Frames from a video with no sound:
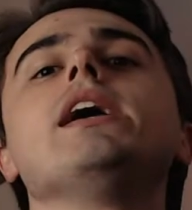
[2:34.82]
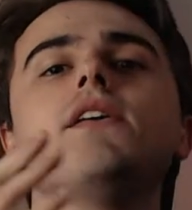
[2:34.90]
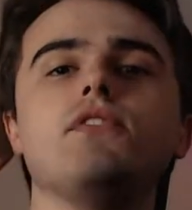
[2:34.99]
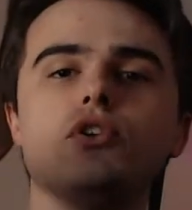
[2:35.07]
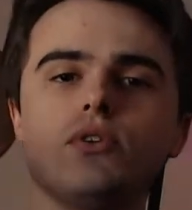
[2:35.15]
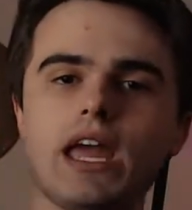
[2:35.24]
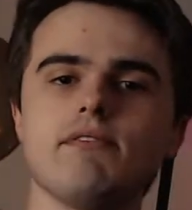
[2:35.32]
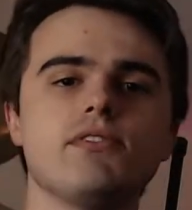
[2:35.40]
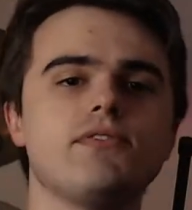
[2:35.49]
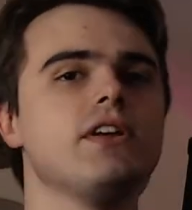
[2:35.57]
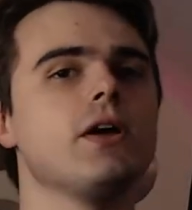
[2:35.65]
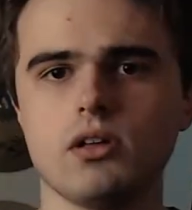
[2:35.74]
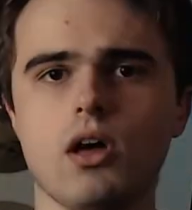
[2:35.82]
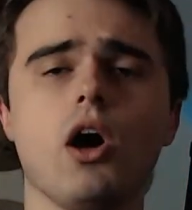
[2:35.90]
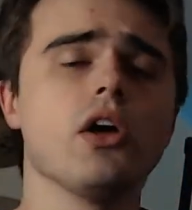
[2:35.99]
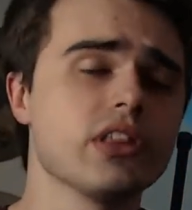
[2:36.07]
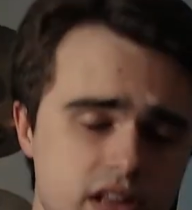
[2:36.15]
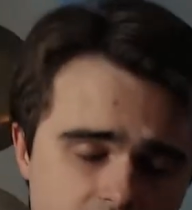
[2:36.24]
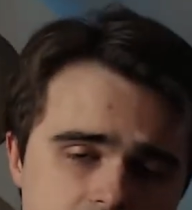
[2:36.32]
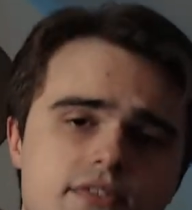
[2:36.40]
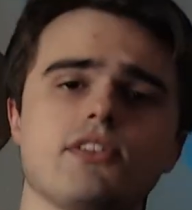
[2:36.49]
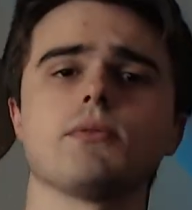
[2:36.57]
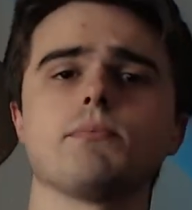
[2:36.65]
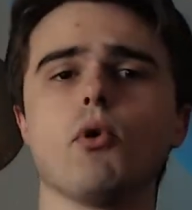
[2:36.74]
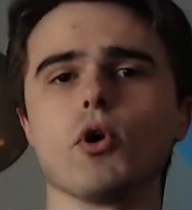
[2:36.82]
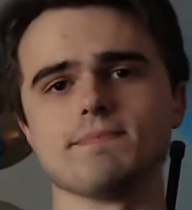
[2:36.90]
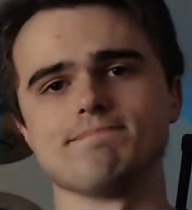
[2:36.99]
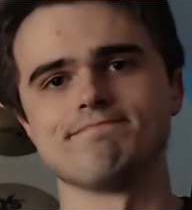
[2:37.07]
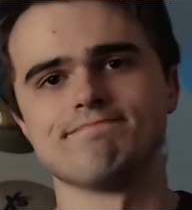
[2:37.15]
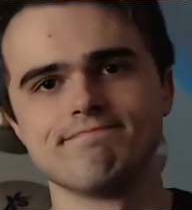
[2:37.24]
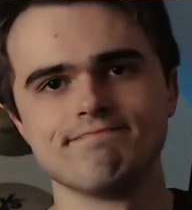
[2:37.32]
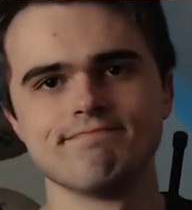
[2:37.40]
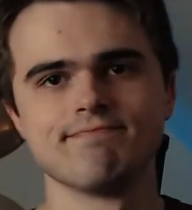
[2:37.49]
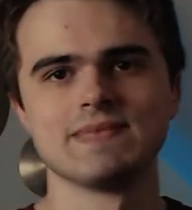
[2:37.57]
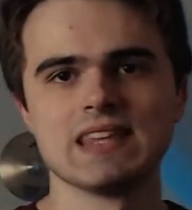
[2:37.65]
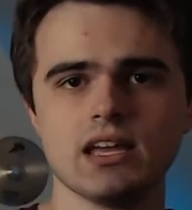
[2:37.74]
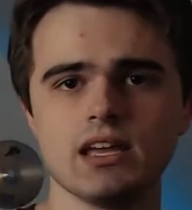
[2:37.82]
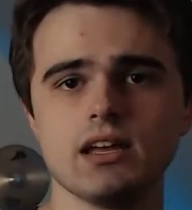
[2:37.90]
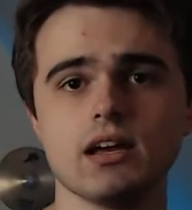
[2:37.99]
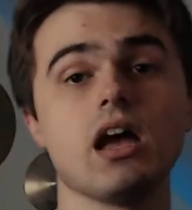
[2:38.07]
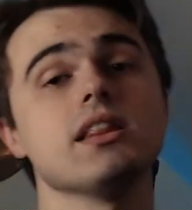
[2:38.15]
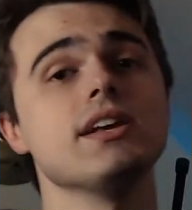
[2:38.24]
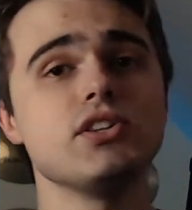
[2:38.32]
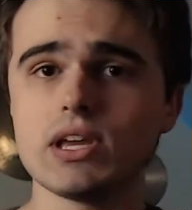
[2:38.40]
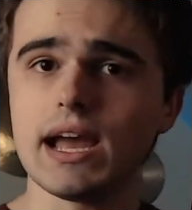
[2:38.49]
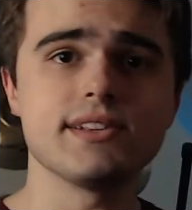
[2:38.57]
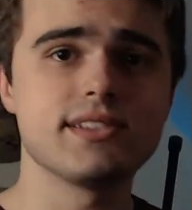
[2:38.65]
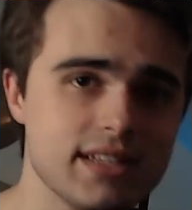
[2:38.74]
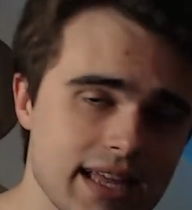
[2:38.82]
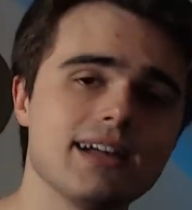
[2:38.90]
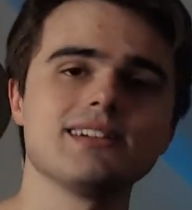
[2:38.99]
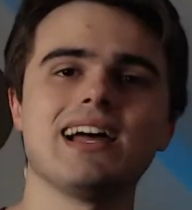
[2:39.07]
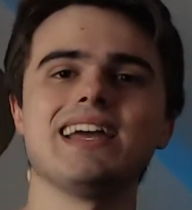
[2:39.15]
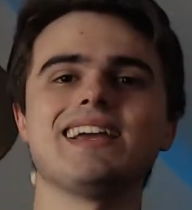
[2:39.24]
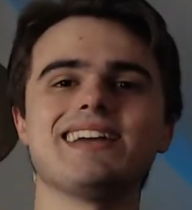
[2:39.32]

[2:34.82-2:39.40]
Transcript: if you gave the film all the love and support. Unless you guys do not like